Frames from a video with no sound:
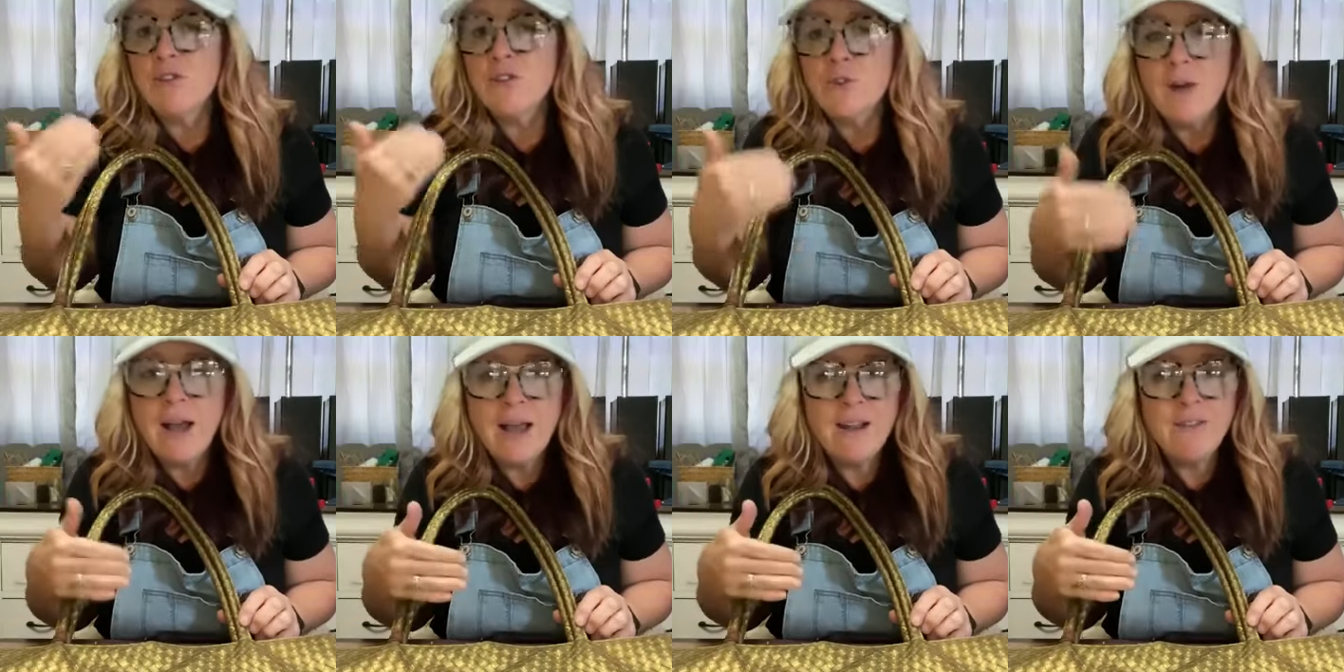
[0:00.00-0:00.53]

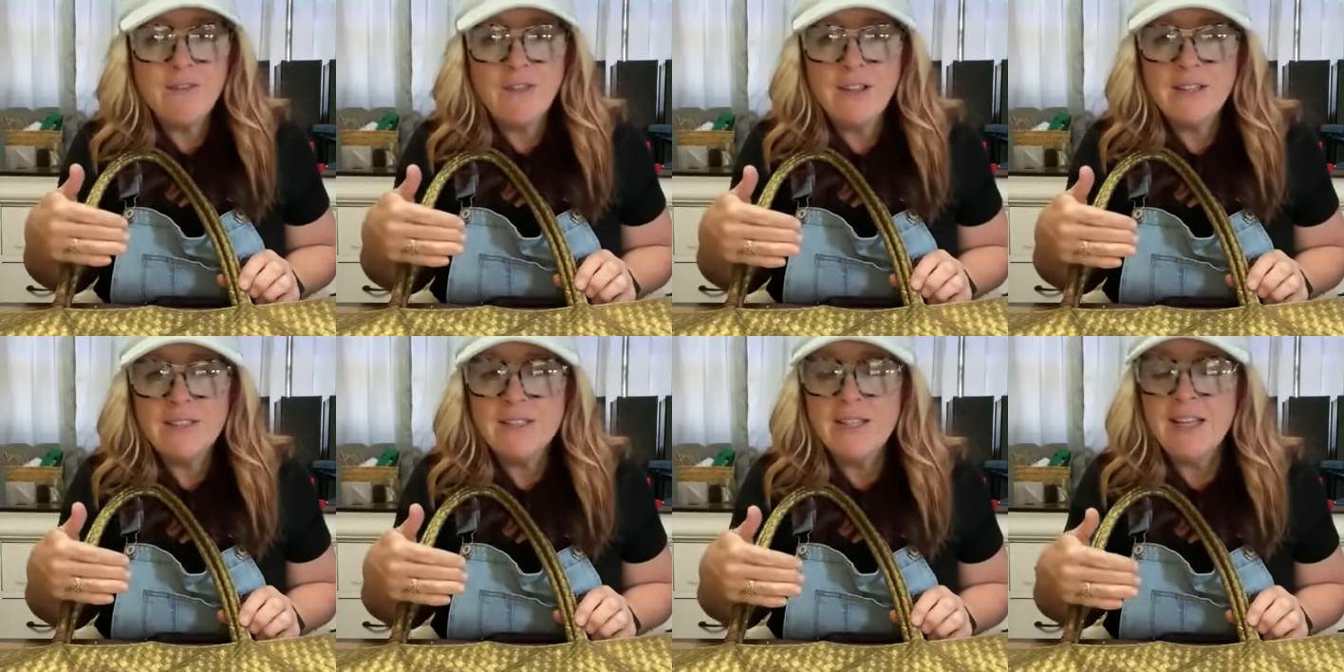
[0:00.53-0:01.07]
Try to
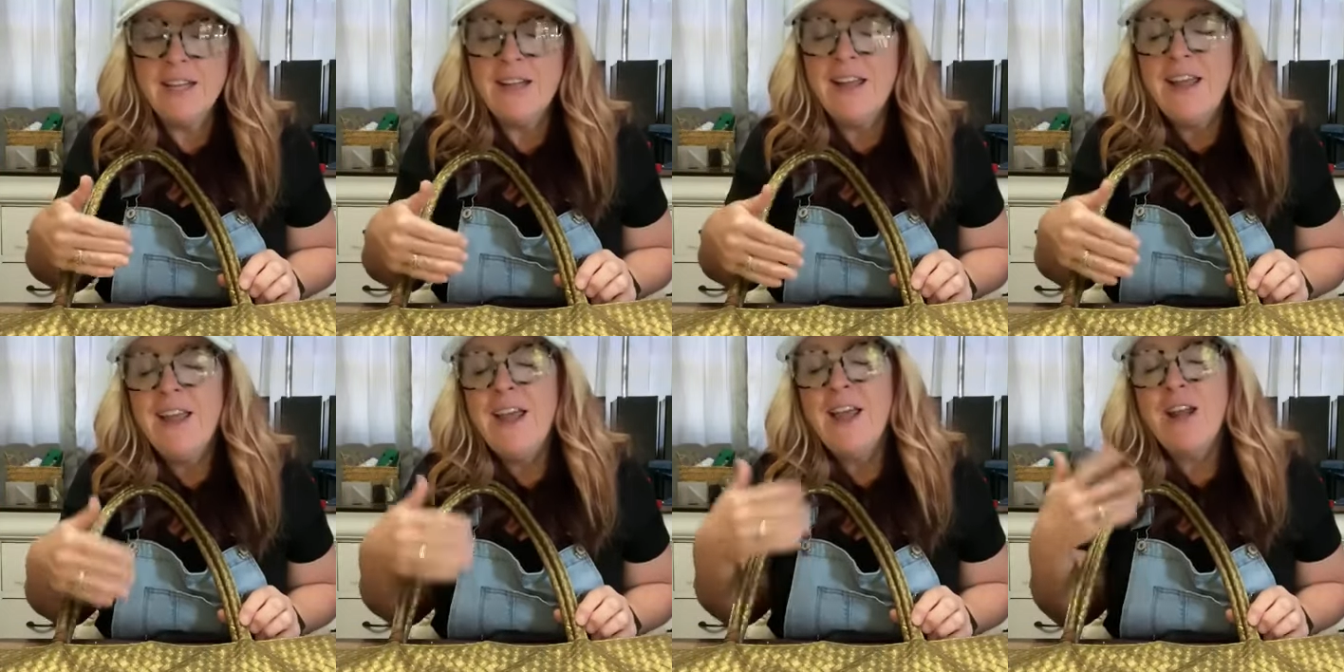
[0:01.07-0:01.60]
fix it,
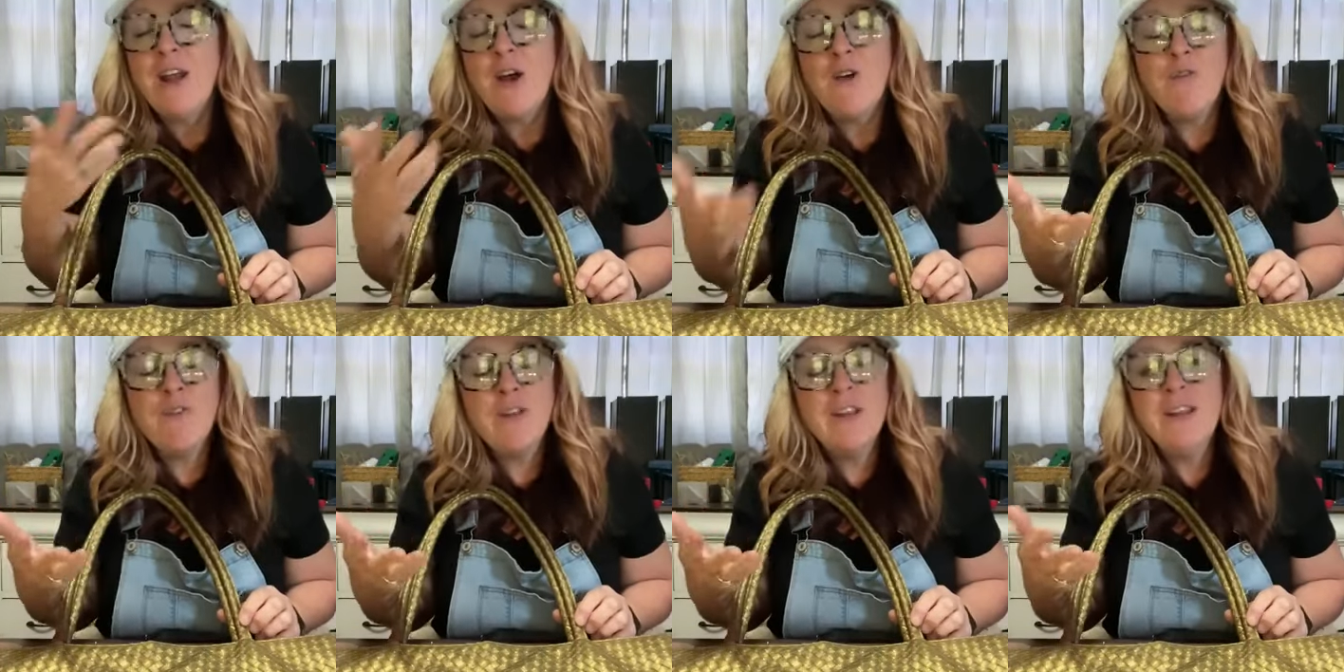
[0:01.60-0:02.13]
and
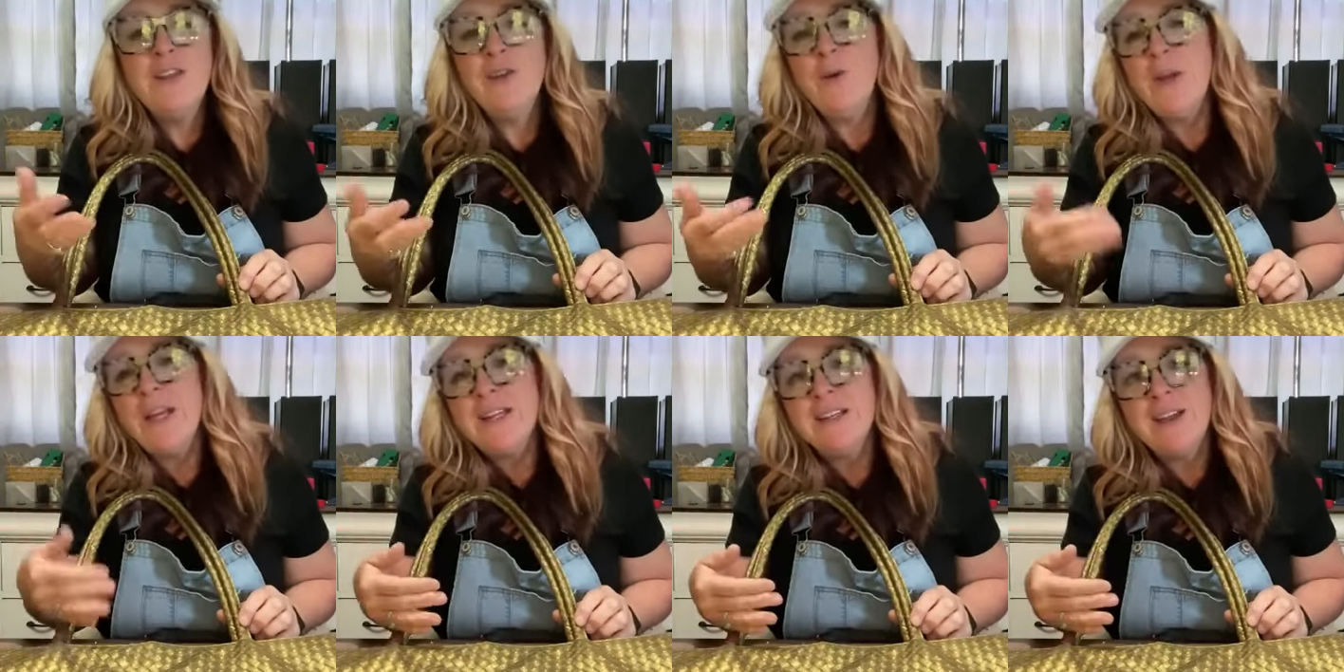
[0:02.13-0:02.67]
hopefully, you
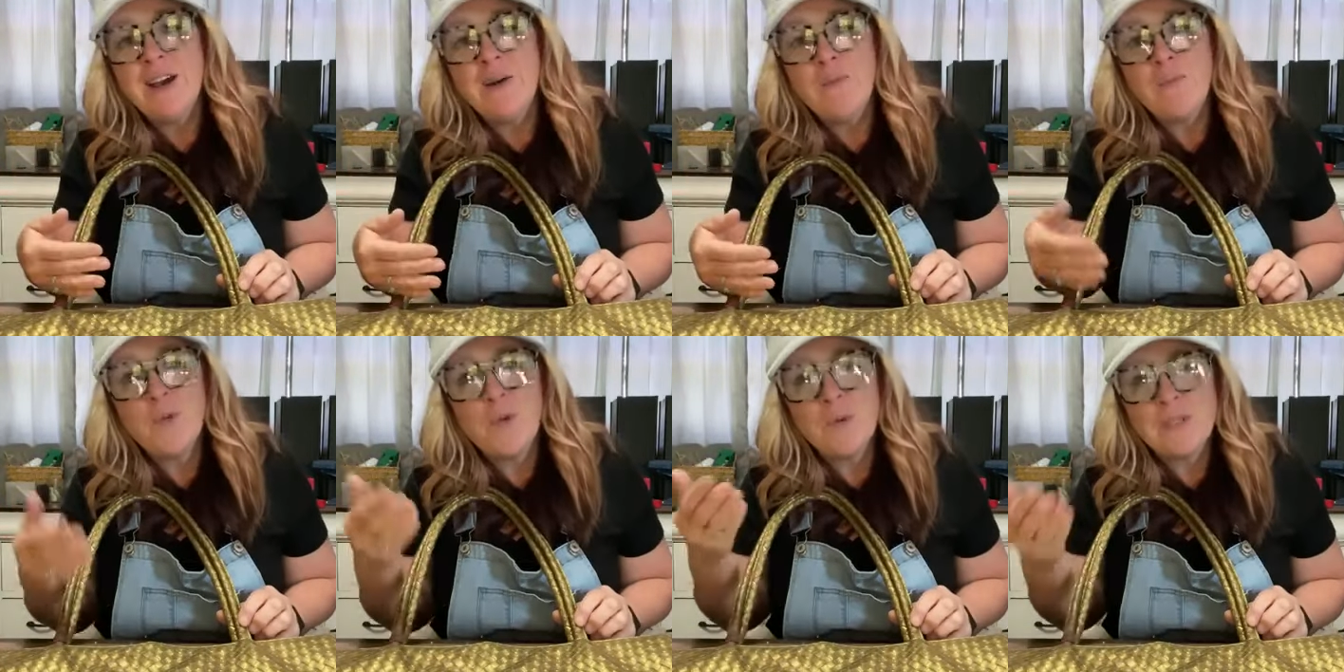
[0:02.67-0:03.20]
end up
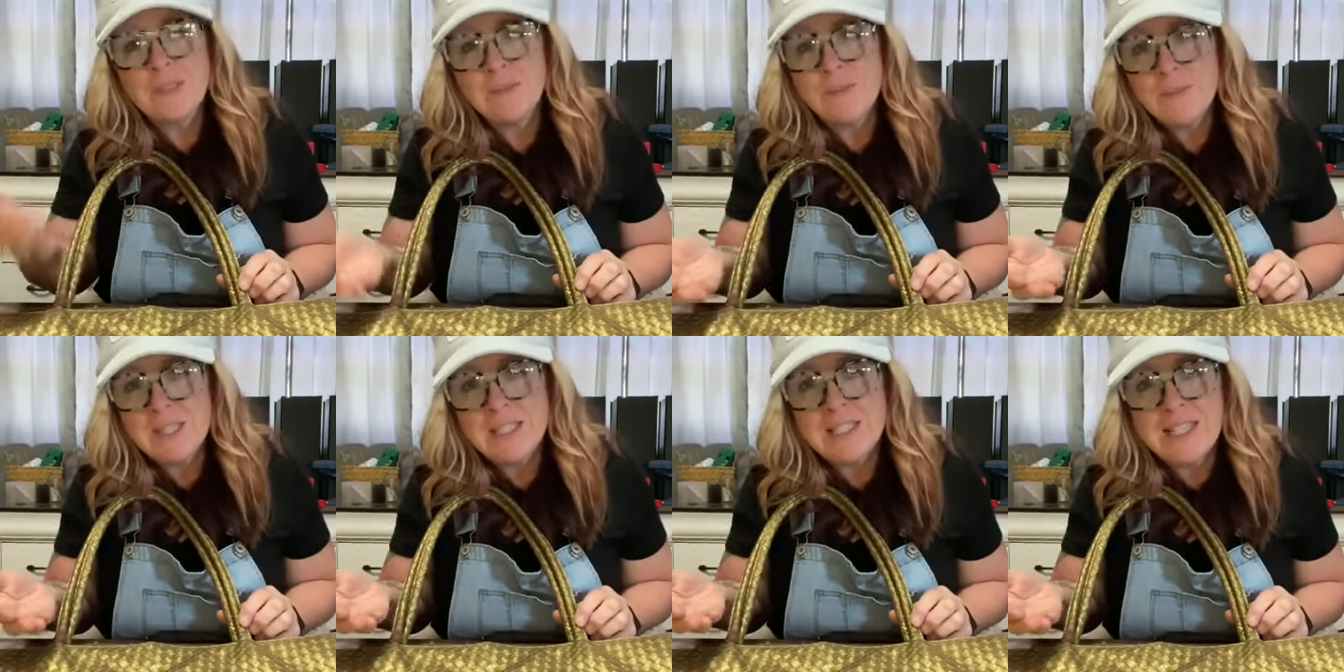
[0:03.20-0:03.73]
with some
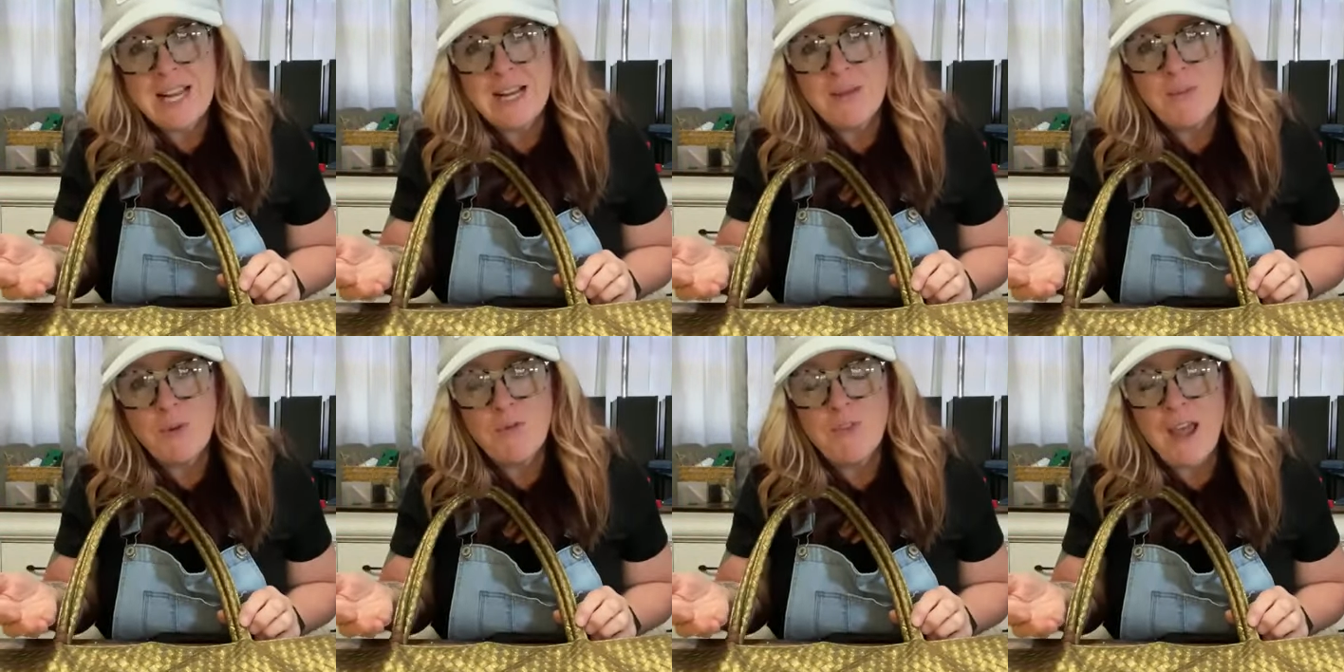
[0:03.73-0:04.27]

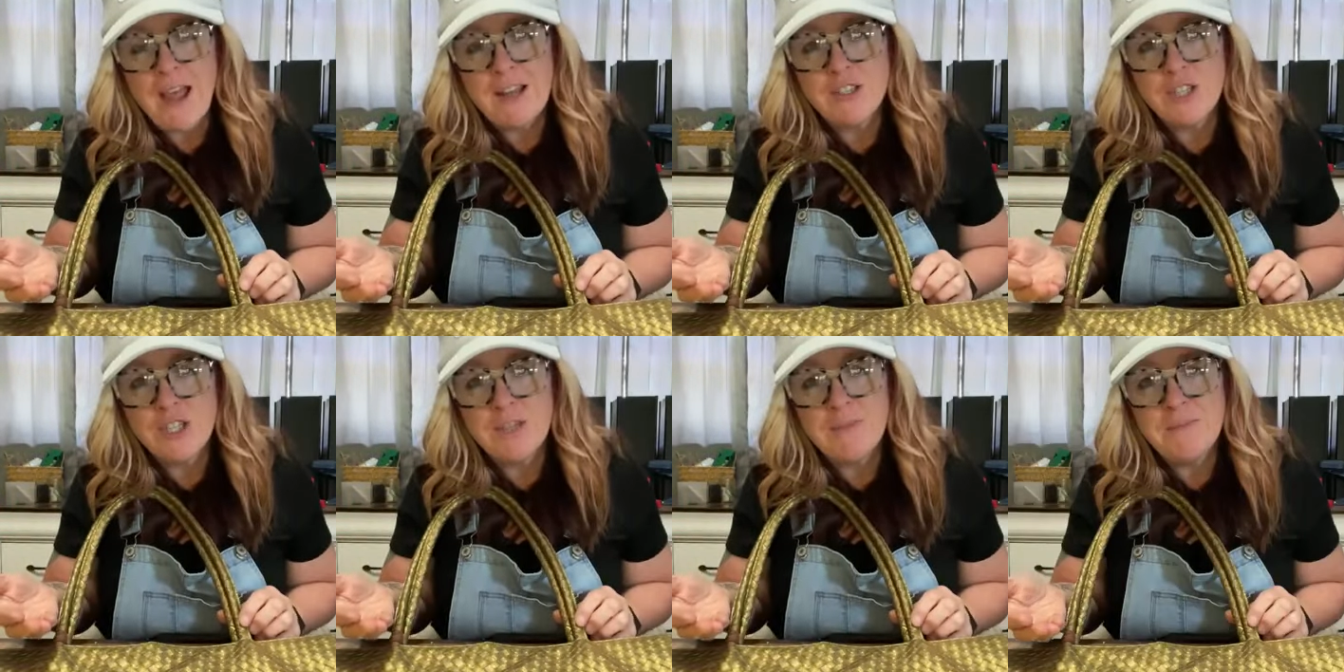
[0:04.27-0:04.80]
sustainable
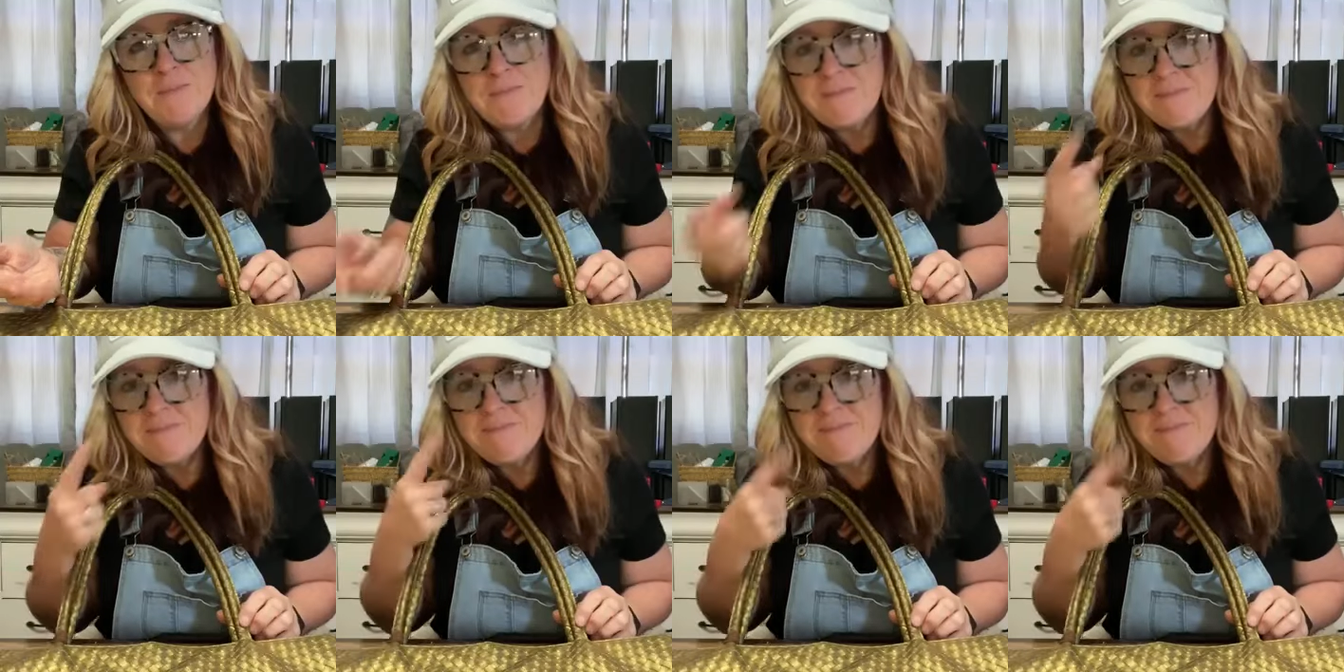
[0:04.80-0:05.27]
fashion.